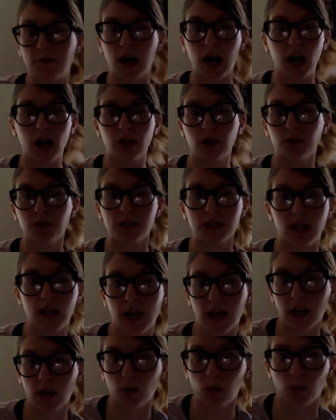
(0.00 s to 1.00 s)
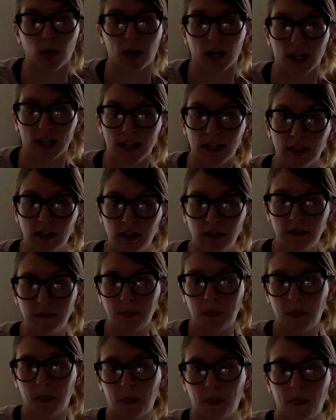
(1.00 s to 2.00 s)
miles an hour,
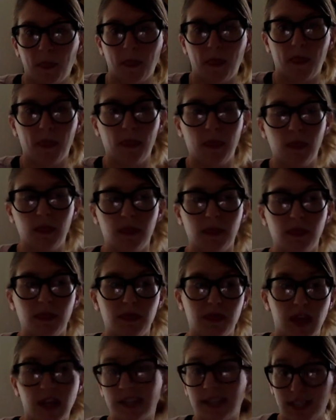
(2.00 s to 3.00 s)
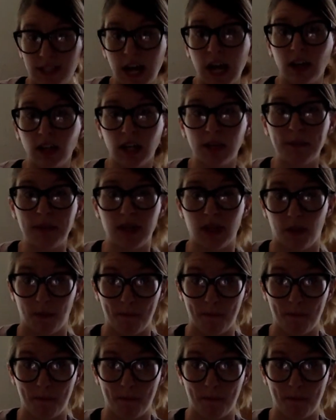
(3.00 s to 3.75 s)
that's telling me the